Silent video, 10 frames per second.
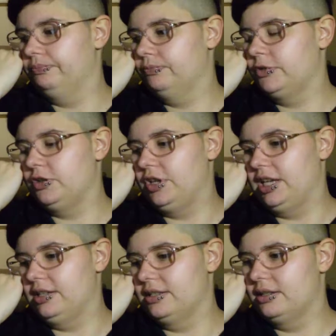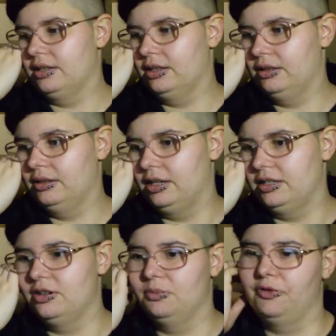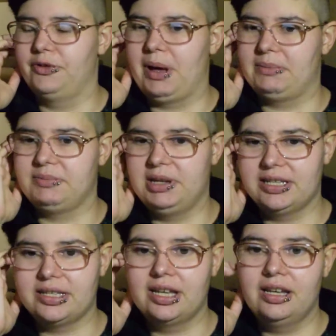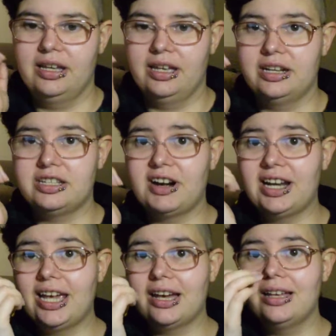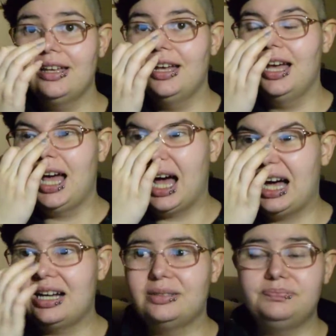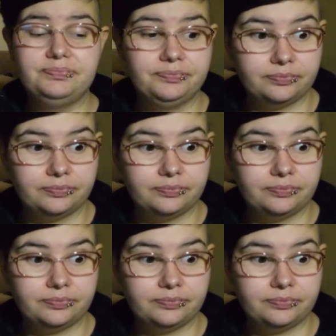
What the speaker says: 2 years. That is normal for pap smears in Australia. Yeah,